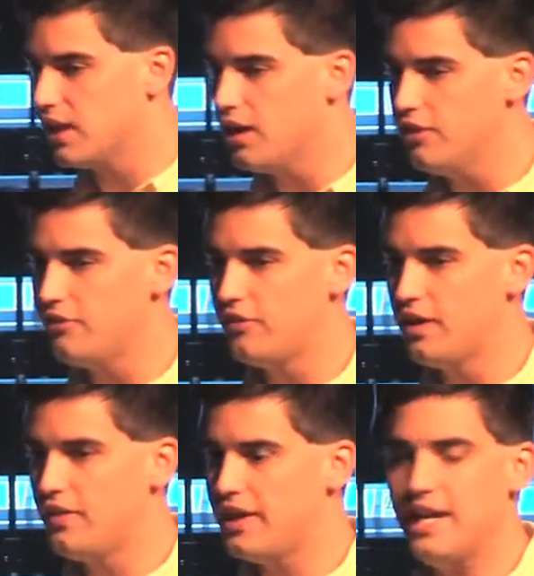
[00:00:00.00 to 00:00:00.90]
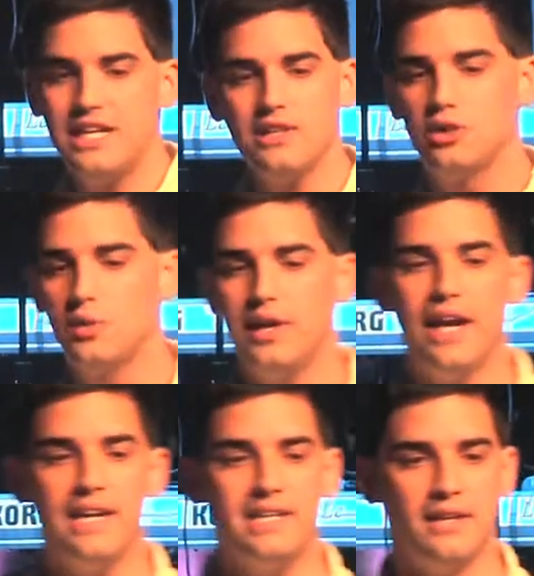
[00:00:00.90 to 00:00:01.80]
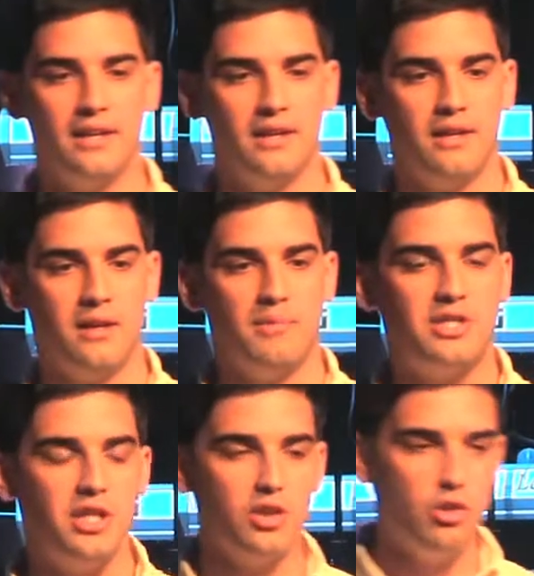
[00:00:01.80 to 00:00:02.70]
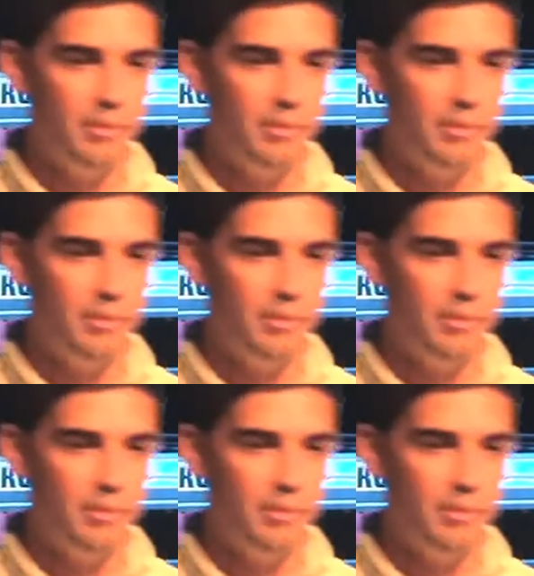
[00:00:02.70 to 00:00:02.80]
love, that he didn't create. But see, you